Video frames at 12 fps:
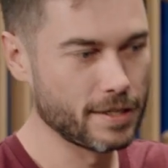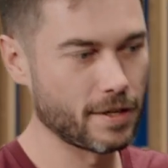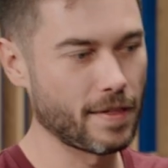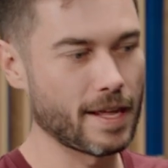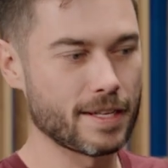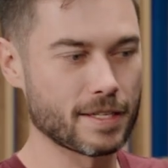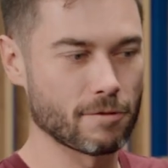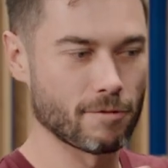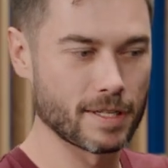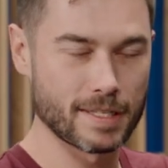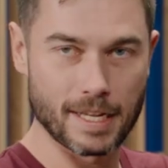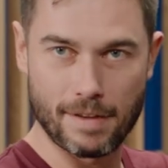So that is a
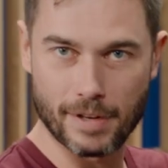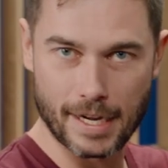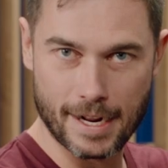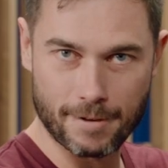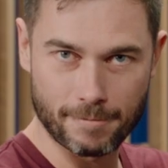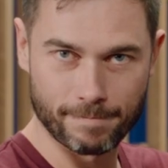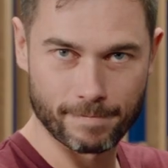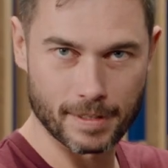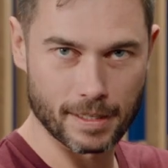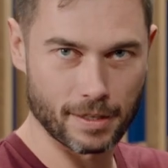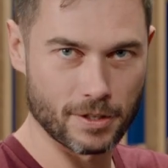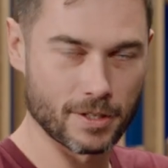receiver now.
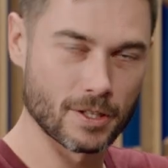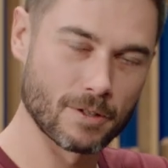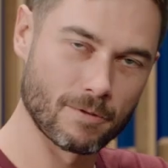I just